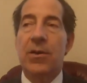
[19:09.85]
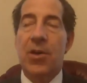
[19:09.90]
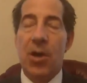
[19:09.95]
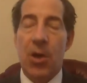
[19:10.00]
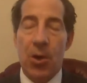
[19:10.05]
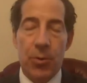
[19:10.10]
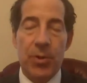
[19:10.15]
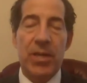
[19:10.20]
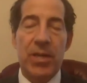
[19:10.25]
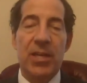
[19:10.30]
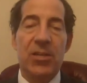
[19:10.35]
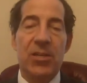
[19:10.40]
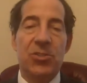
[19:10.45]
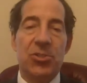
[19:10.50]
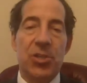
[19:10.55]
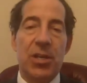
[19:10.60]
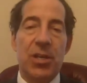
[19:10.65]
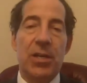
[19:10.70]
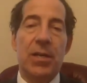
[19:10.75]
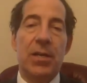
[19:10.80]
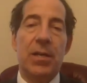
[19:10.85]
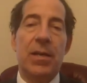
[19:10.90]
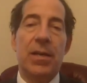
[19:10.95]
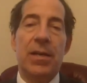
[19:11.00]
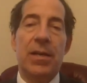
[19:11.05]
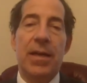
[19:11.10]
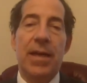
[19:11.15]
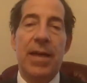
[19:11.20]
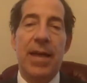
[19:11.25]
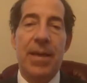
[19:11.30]
cohesion
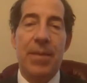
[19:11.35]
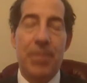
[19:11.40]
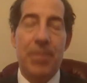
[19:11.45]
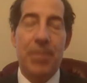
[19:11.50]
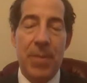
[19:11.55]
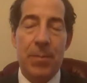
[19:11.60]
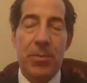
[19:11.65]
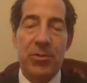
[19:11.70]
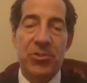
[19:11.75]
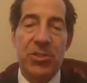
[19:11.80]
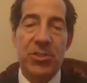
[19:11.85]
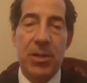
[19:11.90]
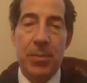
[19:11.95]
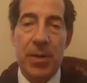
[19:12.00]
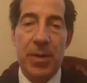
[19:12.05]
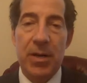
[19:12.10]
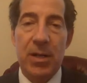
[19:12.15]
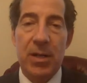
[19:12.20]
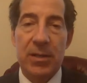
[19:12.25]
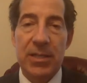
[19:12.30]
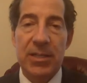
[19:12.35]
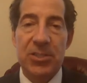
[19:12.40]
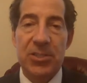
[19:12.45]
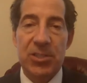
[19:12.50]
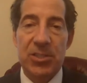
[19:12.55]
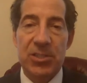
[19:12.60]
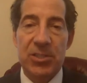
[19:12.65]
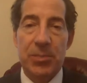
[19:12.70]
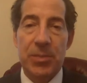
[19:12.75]
and membership and allegiance.